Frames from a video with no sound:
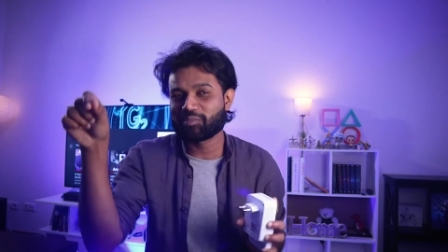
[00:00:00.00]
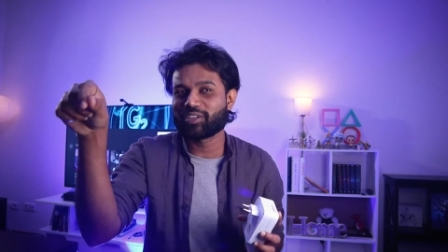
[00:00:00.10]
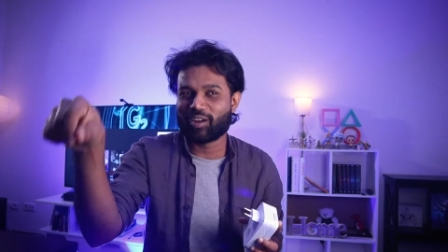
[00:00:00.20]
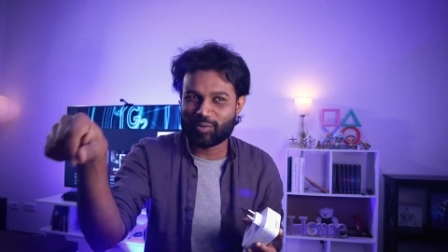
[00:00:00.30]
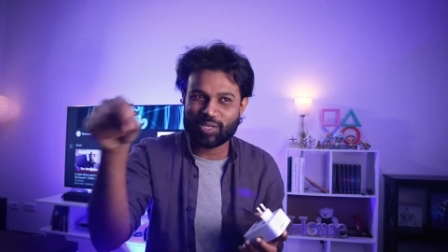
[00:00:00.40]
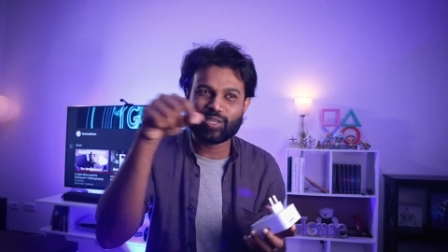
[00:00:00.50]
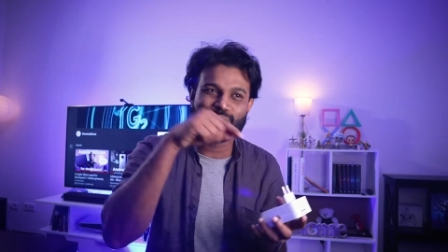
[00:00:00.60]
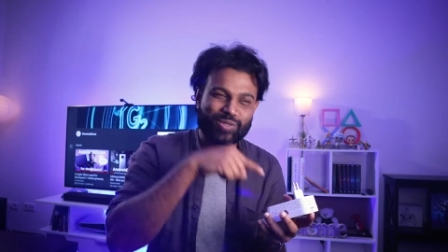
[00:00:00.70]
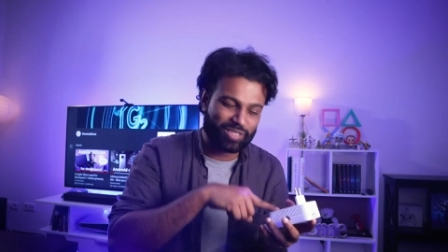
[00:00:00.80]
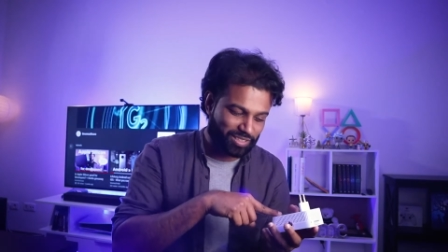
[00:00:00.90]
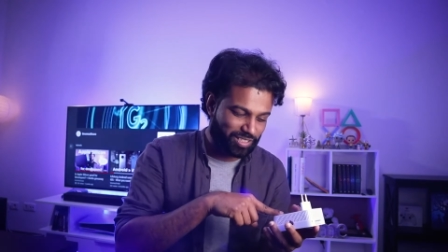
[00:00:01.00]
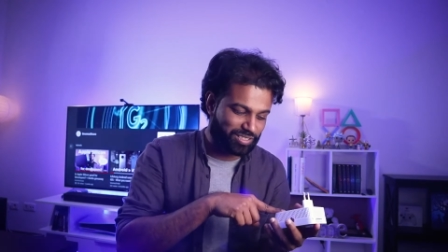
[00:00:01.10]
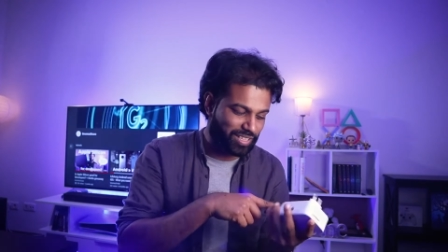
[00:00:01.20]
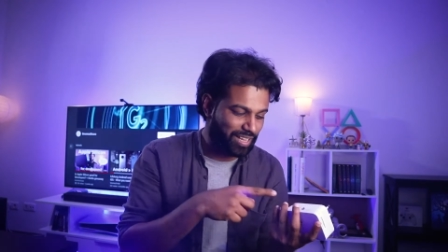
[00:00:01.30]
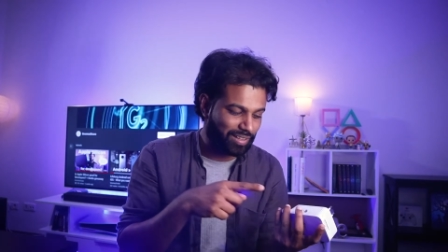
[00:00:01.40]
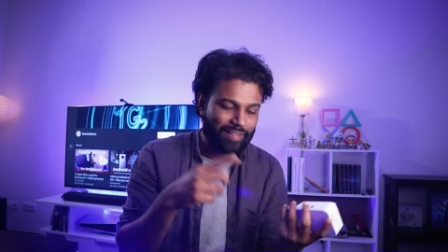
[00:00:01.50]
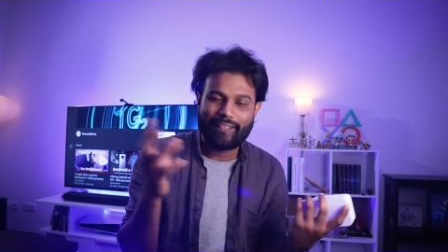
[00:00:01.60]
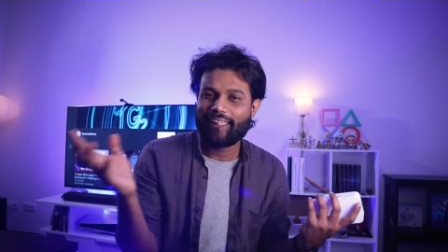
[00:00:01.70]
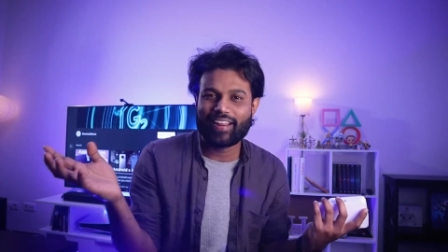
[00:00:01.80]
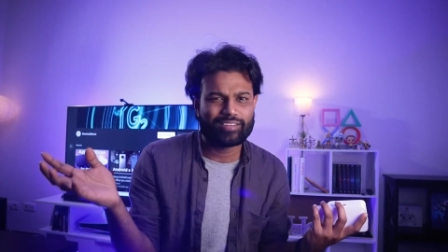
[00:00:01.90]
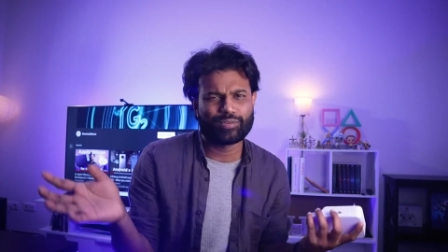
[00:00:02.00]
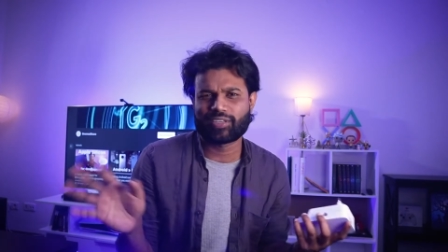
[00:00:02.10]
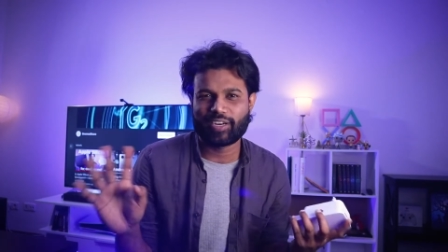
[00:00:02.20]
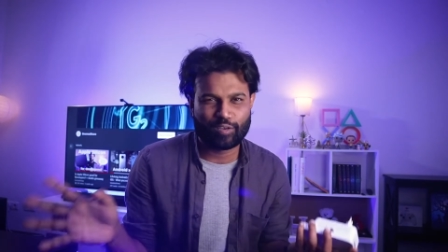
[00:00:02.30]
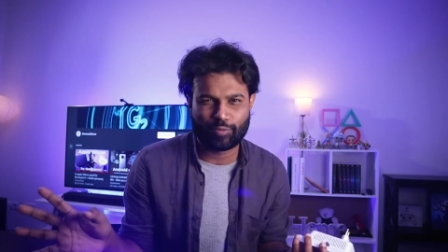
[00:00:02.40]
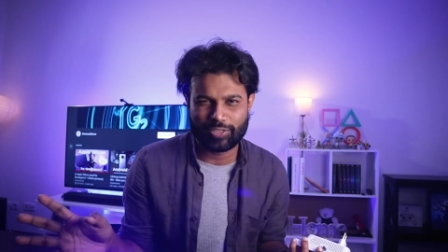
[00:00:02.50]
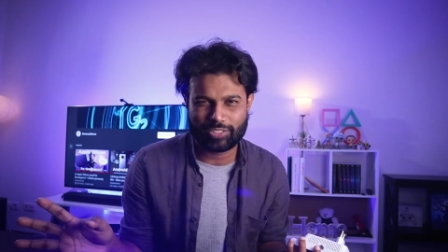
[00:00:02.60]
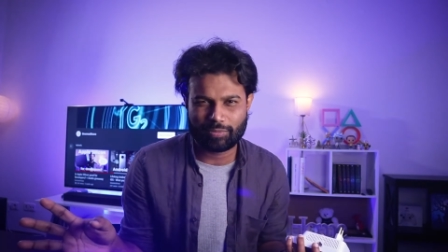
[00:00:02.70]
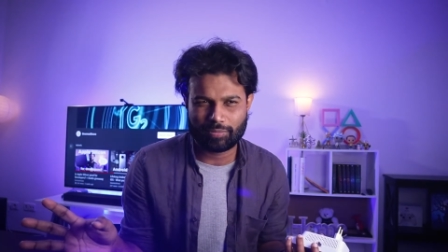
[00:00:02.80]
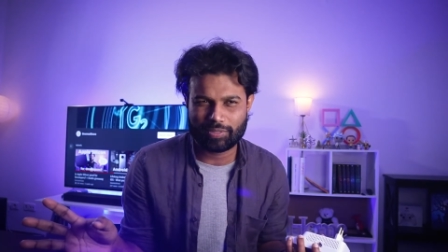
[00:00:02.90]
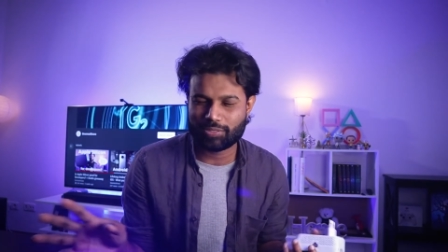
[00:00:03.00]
the router to this thing, and it kind of ruins the purpose.